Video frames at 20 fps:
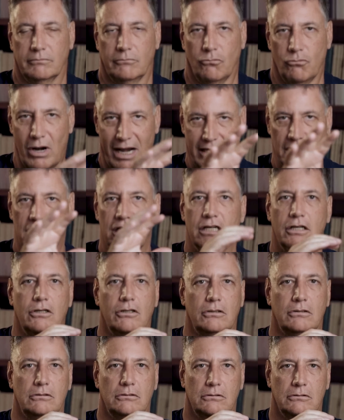
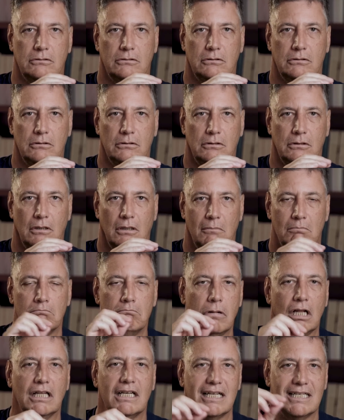reindeer.
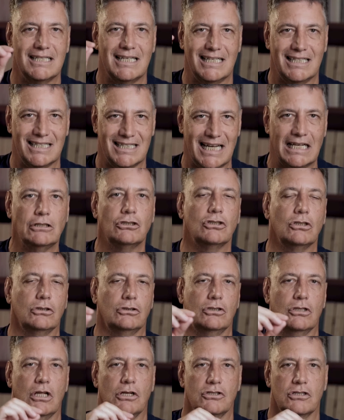Milk is essential
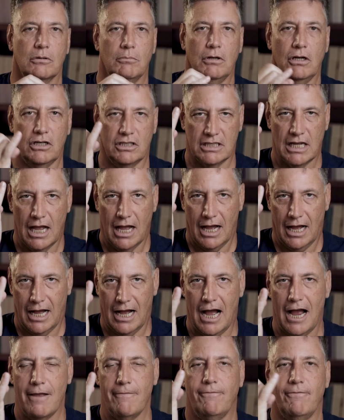to those communities.
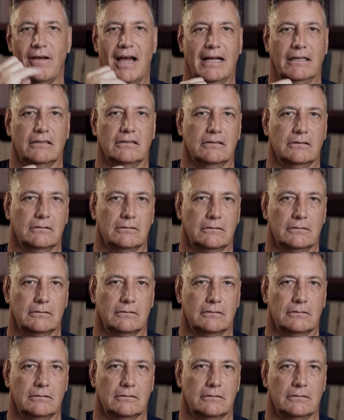High fat.